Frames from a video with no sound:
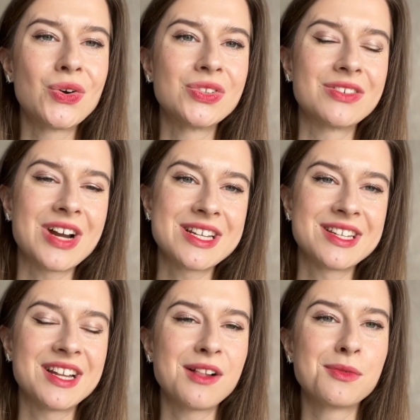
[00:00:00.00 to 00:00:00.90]
the
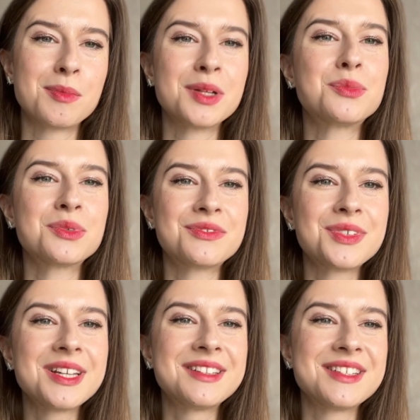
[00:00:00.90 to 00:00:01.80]
Russian alphabet would
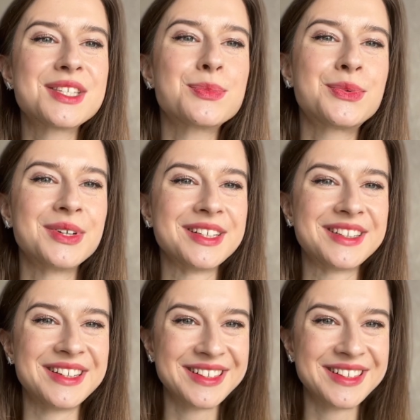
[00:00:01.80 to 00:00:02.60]
read this word?